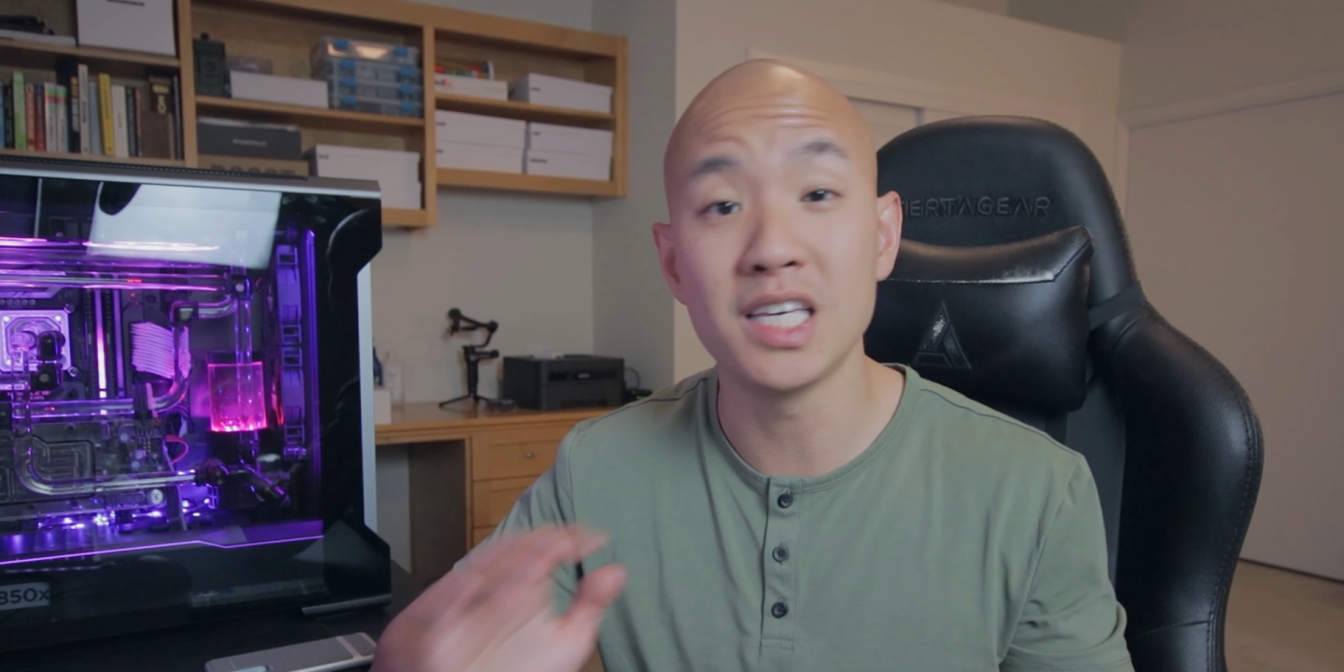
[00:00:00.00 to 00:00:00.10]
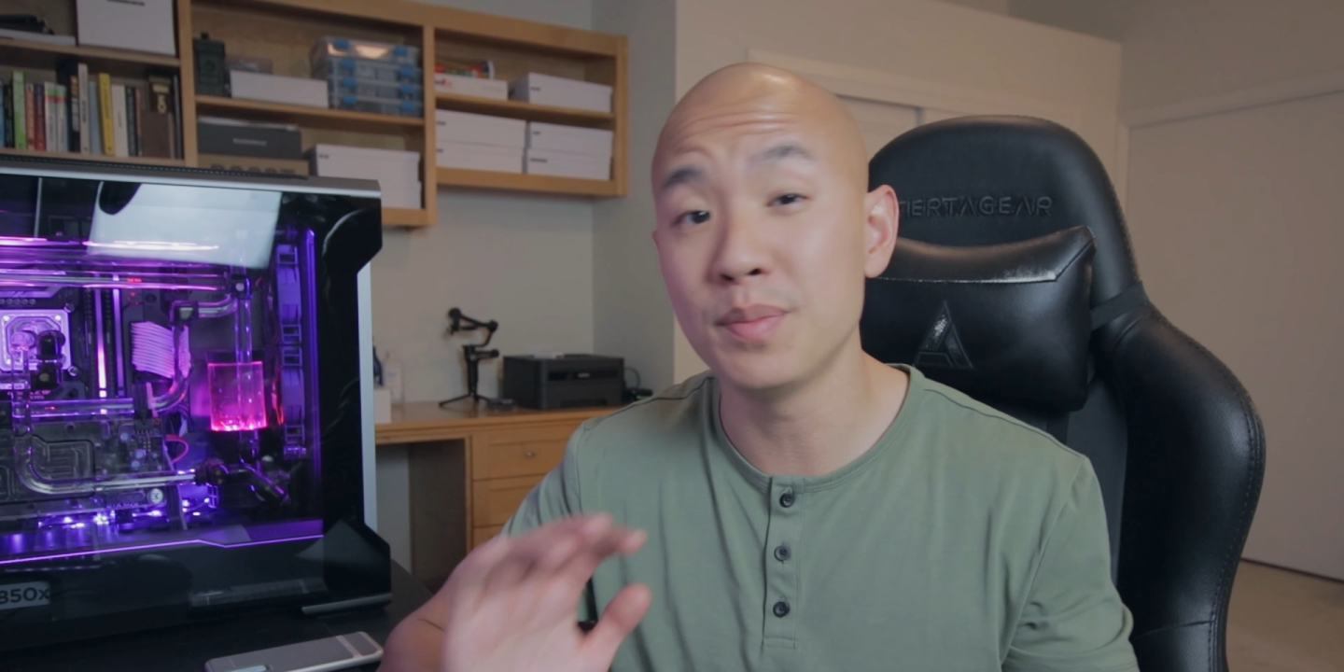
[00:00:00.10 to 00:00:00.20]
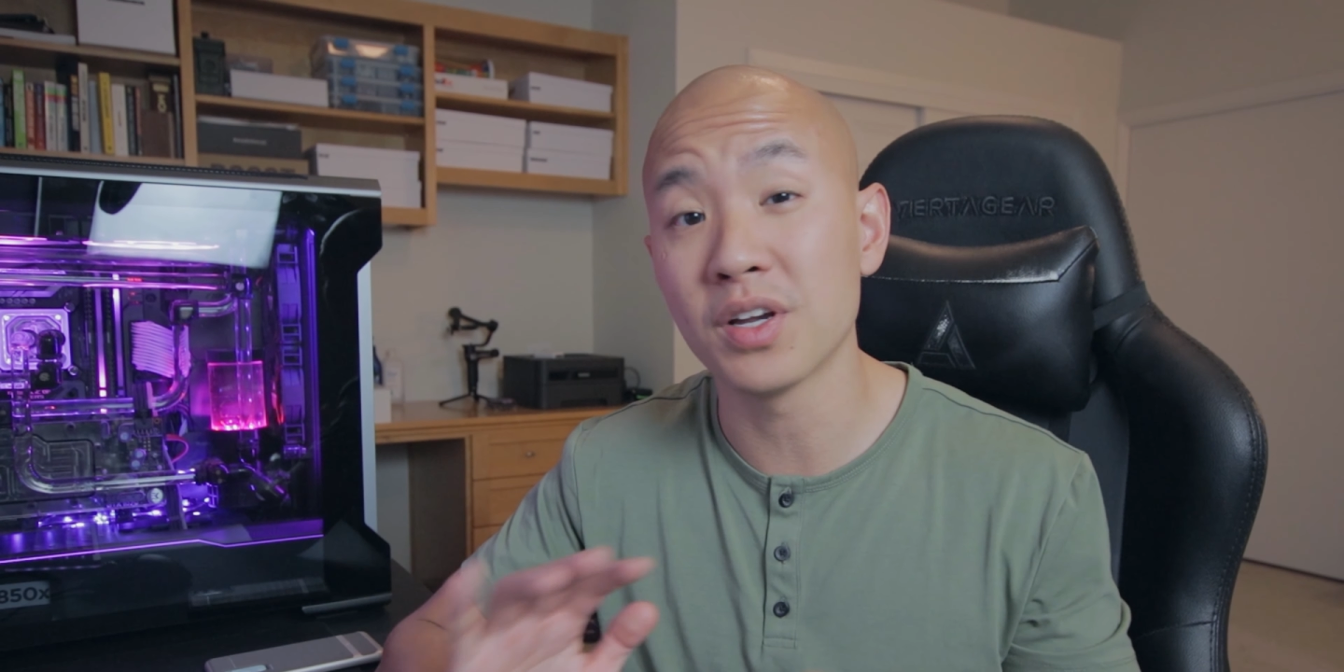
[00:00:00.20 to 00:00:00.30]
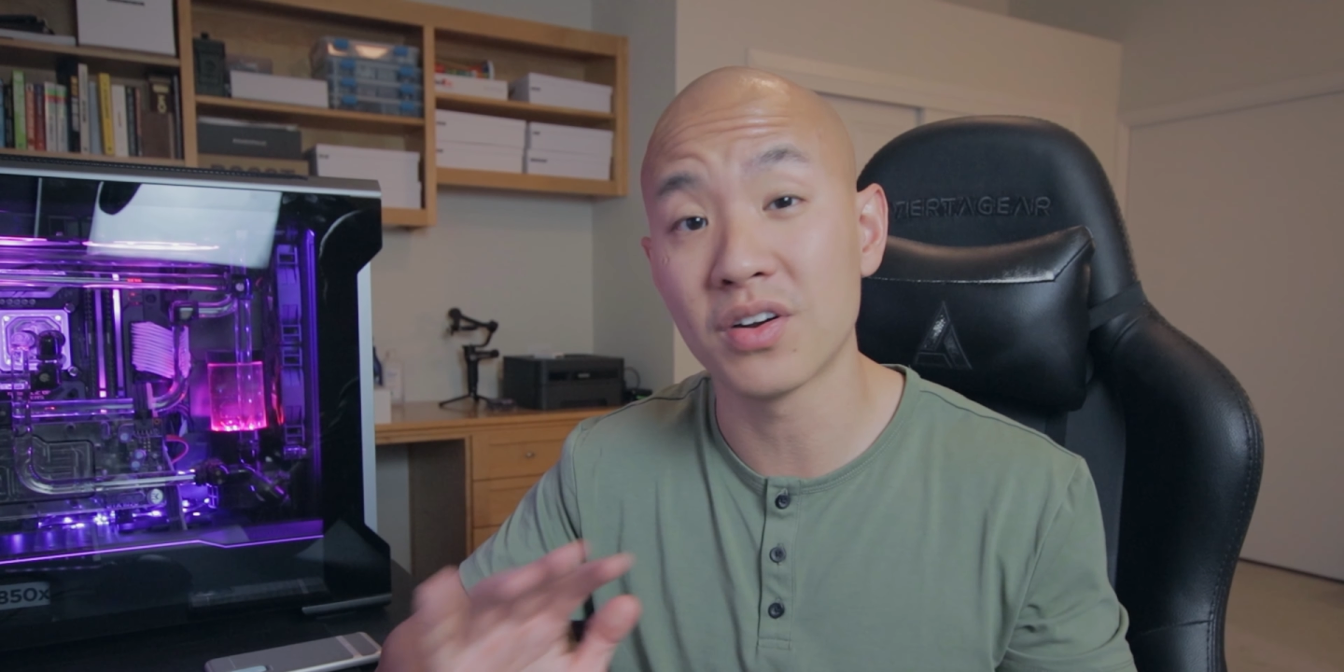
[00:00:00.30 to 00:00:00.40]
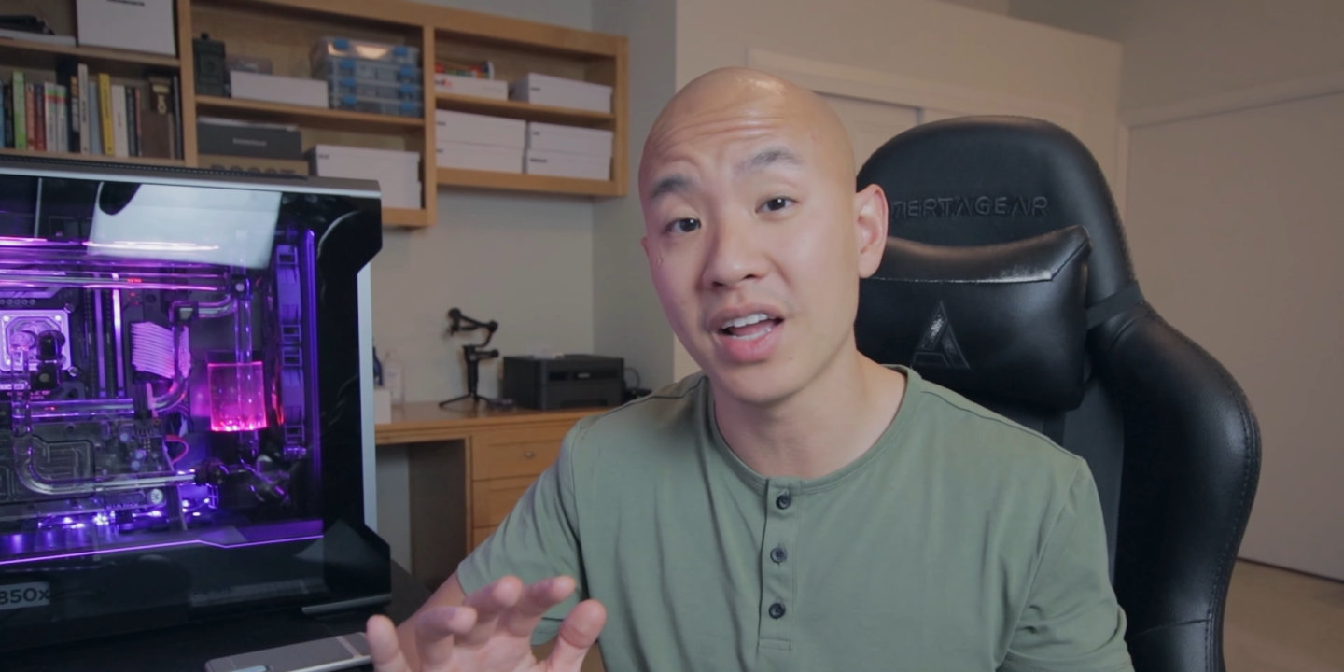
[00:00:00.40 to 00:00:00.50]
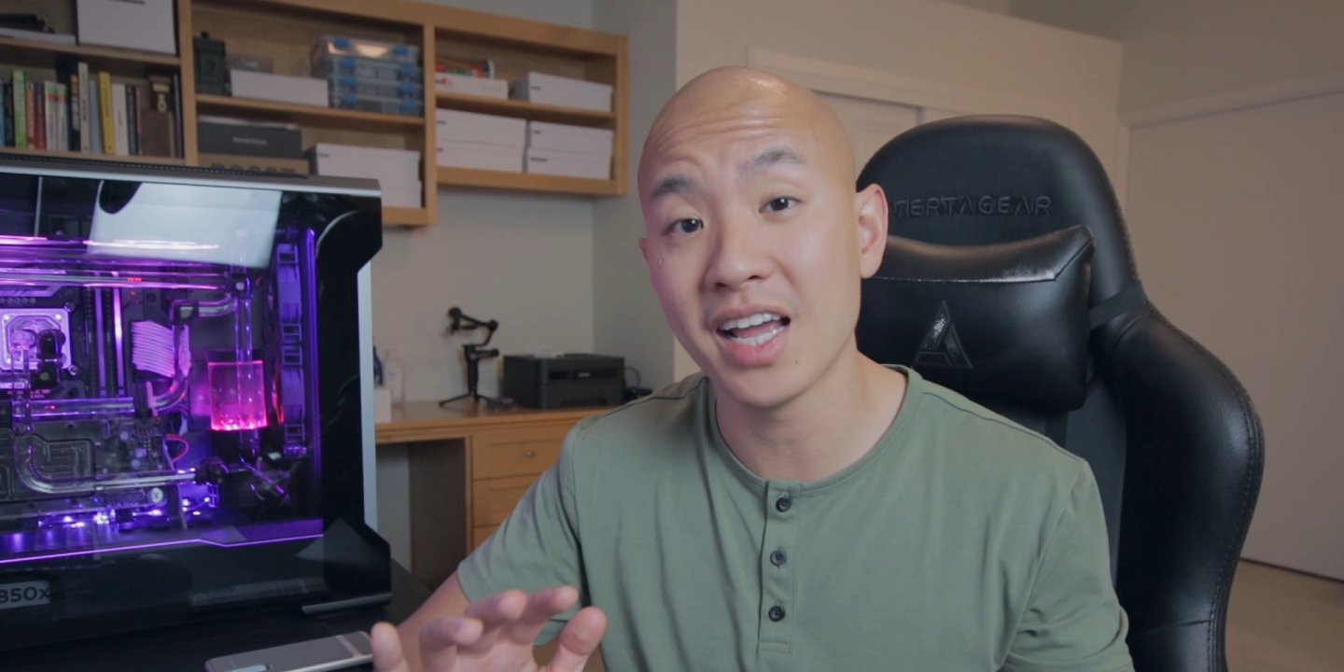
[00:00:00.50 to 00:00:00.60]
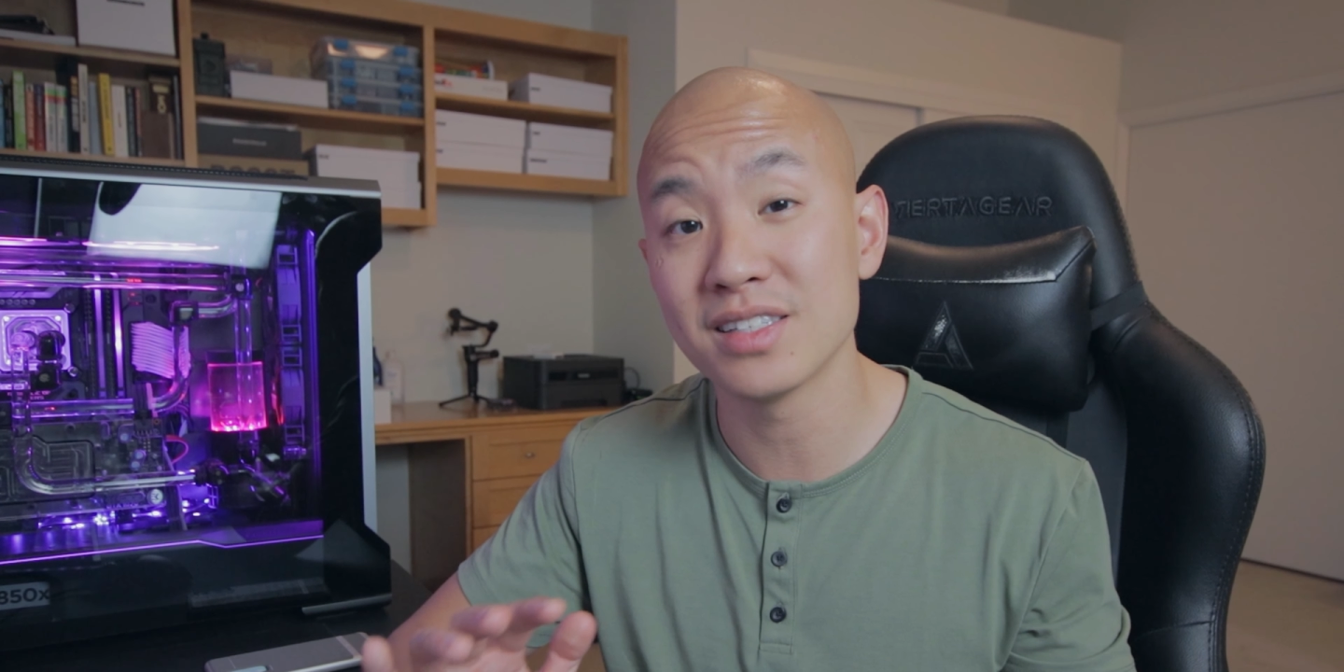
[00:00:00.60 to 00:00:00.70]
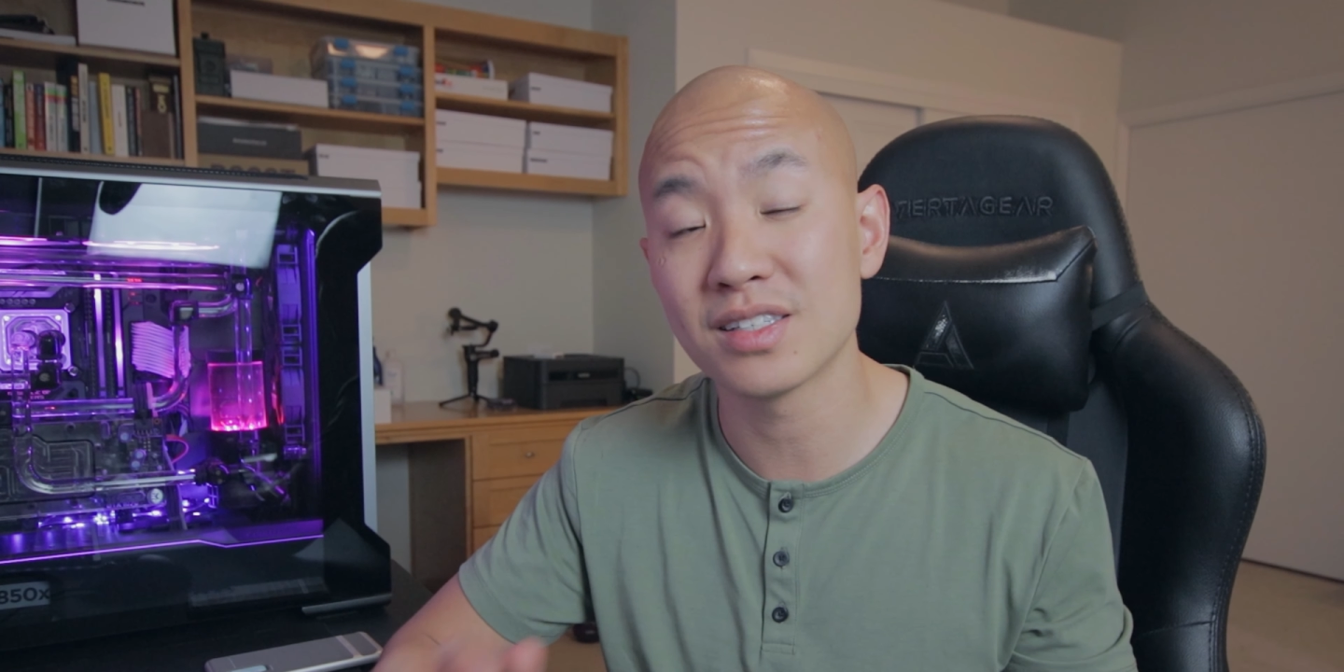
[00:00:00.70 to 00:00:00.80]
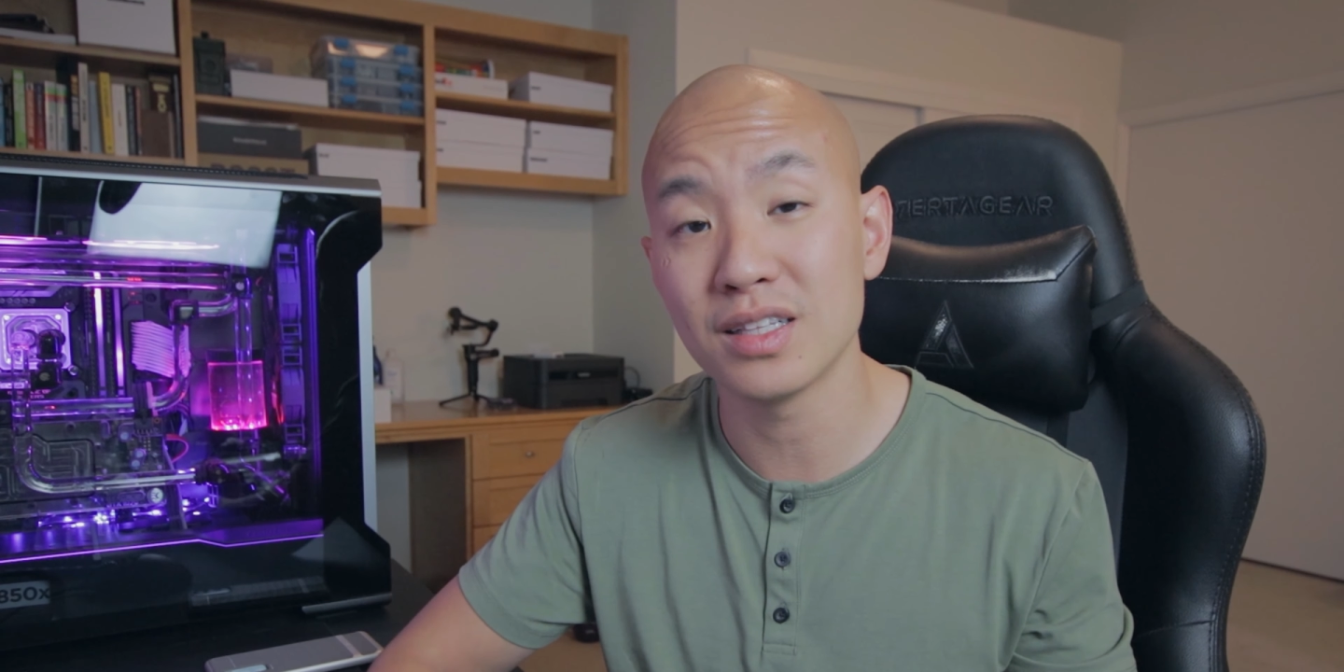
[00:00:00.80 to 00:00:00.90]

keeping our hands